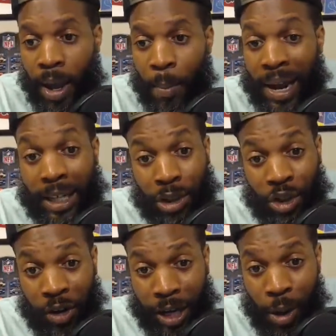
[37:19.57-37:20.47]
Man, that's a
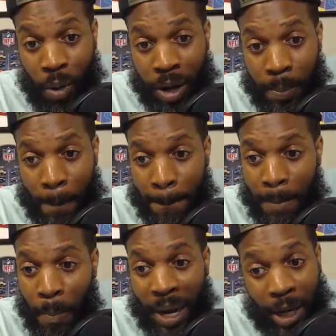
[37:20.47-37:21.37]
tricky one.
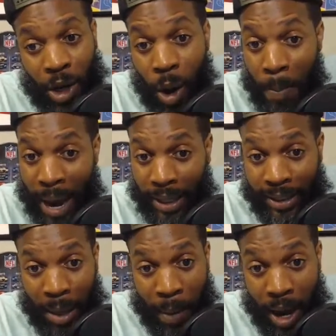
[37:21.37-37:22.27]
But you know I'm going to have to
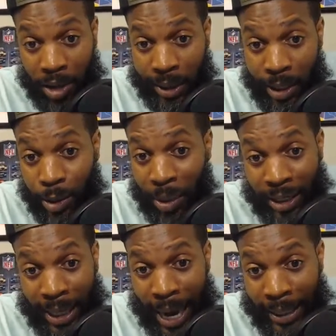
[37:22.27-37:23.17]
say Miles Sanders, because
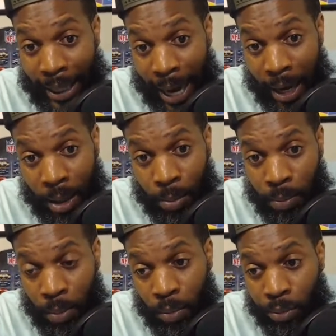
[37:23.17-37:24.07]
he got the name.
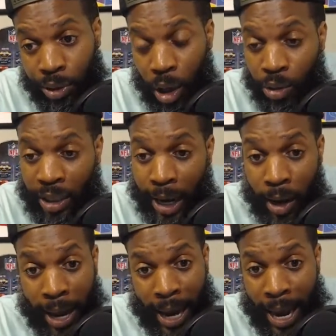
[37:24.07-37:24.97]
So Snell
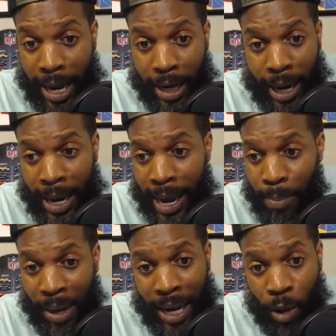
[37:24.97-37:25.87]
ain't
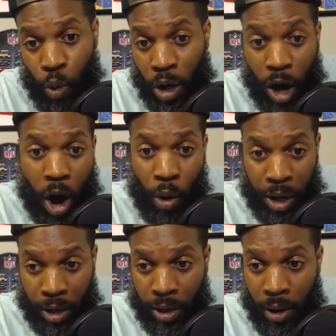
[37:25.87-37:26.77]
been getting work all
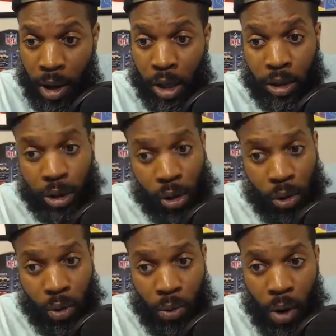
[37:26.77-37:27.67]
year.
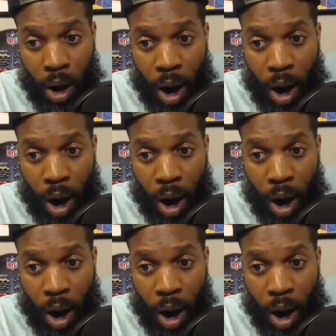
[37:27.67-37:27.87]
So